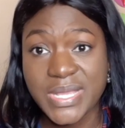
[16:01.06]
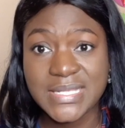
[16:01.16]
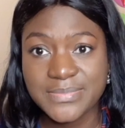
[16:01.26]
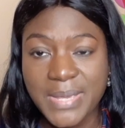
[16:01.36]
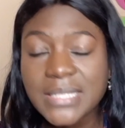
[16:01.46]

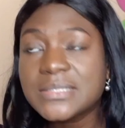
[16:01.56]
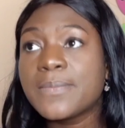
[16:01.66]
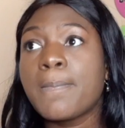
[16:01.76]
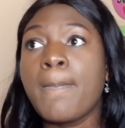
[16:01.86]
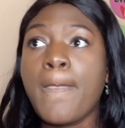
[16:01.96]
expect
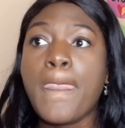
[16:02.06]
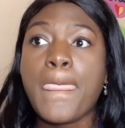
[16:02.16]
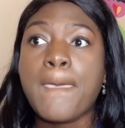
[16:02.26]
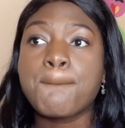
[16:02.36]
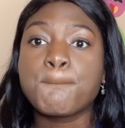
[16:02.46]

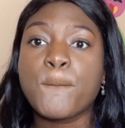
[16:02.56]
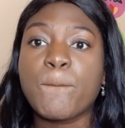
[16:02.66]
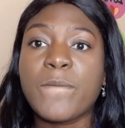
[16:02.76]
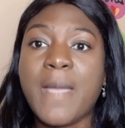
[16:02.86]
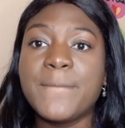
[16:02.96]

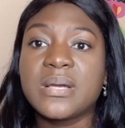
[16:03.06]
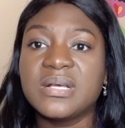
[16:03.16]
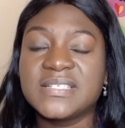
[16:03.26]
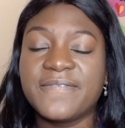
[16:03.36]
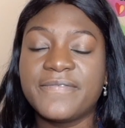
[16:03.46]

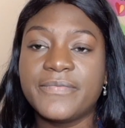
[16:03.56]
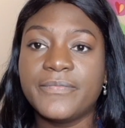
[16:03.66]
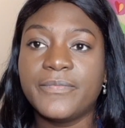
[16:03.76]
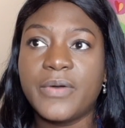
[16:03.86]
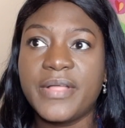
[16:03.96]
because of
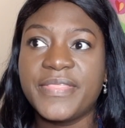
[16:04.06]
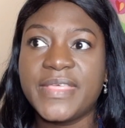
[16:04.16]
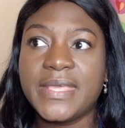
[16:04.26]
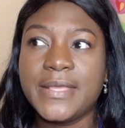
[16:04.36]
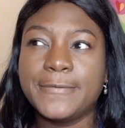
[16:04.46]
what
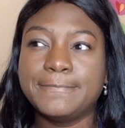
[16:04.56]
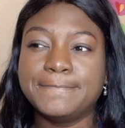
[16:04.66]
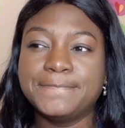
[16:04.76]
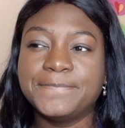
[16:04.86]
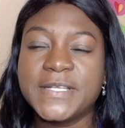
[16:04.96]
the
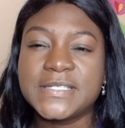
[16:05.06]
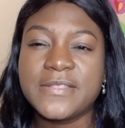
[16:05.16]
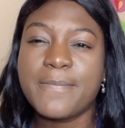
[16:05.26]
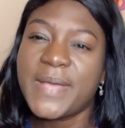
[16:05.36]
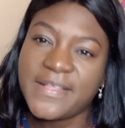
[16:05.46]

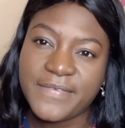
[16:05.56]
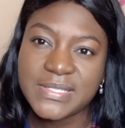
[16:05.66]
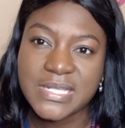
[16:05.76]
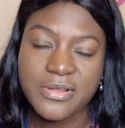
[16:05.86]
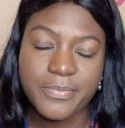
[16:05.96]

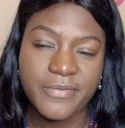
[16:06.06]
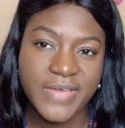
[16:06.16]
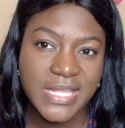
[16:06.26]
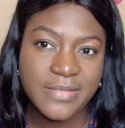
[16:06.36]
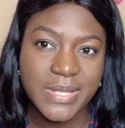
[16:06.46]
benefits that are
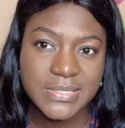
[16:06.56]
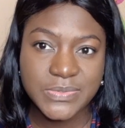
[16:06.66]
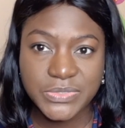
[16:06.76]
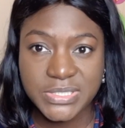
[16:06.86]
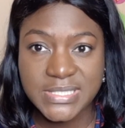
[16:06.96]
provided by the
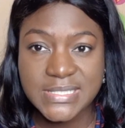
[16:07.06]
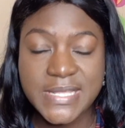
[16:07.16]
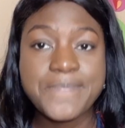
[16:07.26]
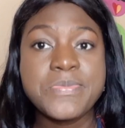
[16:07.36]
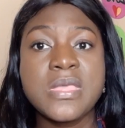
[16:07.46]
social
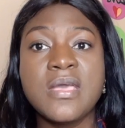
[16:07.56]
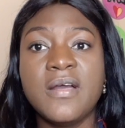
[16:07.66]
system.